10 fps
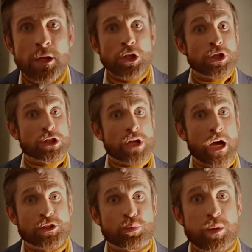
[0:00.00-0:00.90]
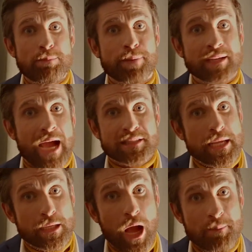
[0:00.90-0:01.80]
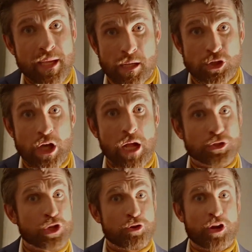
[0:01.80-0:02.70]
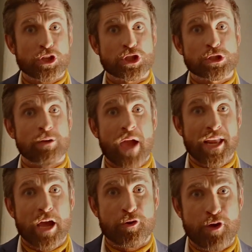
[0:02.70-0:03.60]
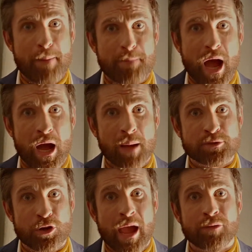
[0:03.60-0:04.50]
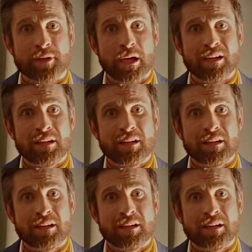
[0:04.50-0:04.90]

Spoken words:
She starts weeping. I say, come here, child. She rushes over and I wrap my arms around her.